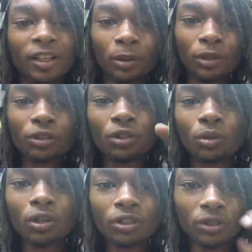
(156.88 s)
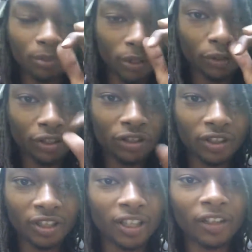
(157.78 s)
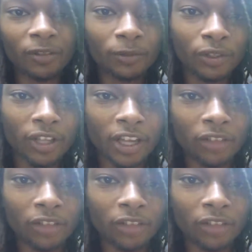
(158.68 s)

well, the so-called spirits, for lack